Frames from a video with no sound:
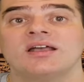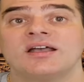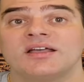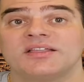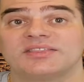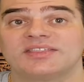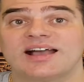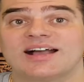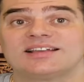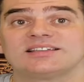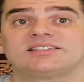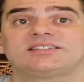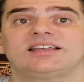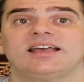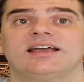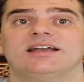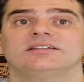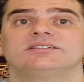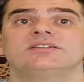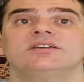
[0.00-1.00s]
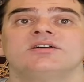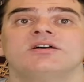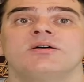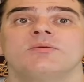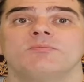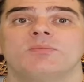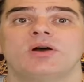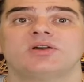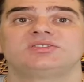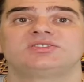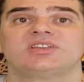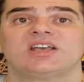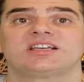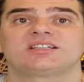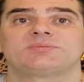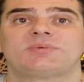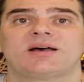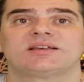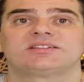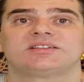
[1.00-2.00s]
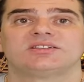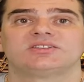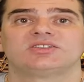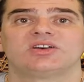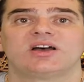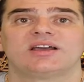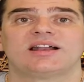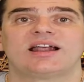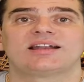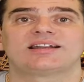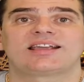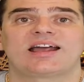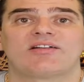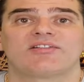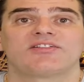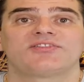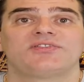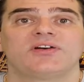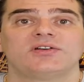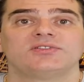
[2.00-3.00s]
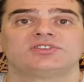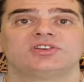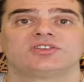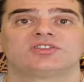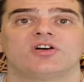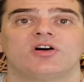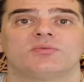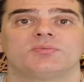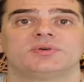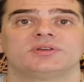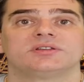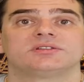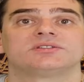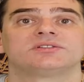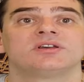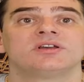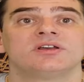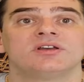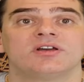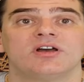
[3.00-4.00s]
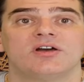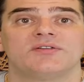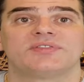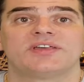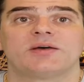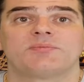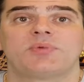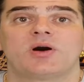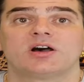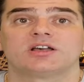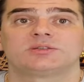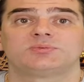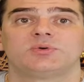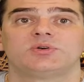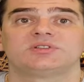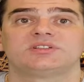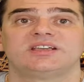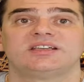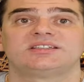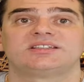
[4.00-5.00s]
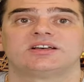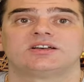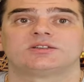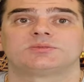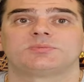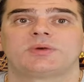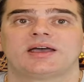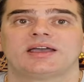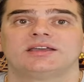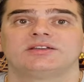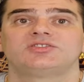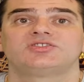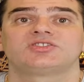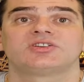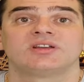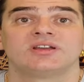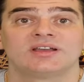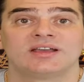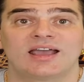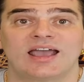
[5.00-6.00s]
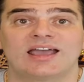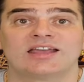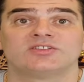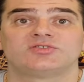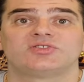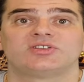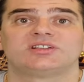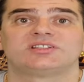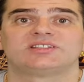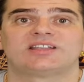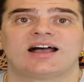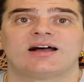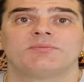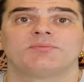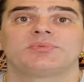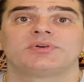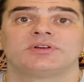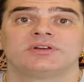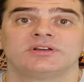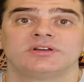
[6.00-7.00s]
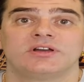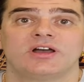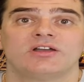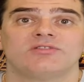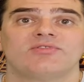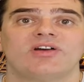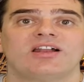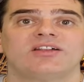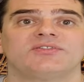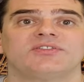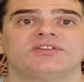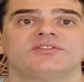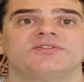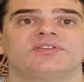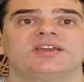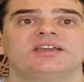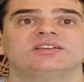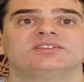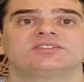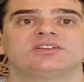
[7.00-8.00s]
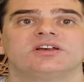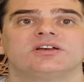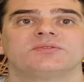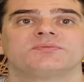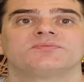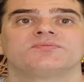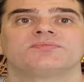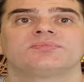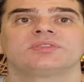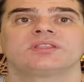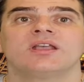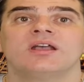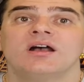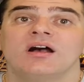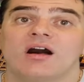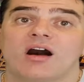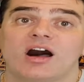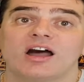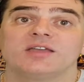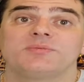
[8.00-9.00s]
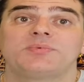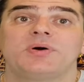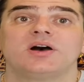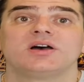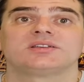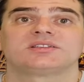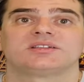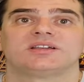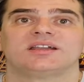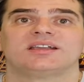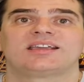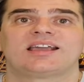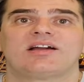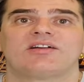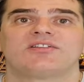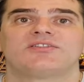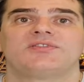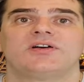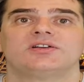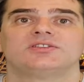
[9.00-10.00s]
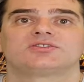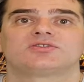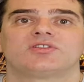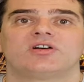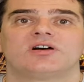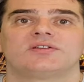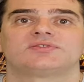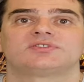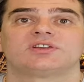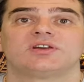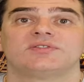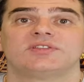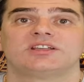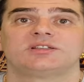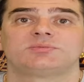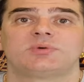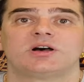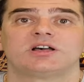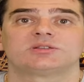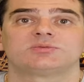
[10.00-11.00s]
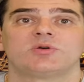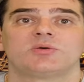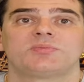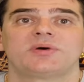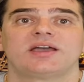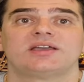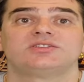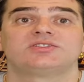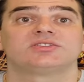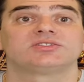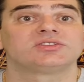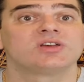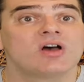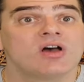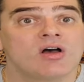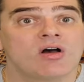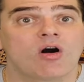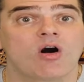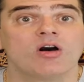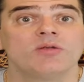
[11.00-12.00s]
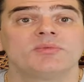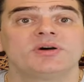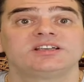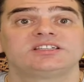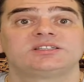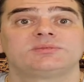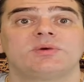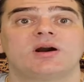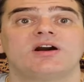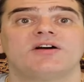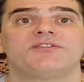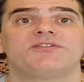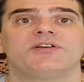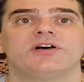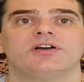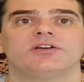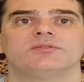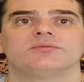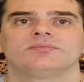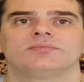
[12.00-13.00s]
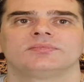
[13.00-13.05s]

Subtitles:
That said, most expats in Thailand carry photocopies of their passport details page, entry stamp, and relevant visa. I personally carry photographs of these passport pages on my smartphone.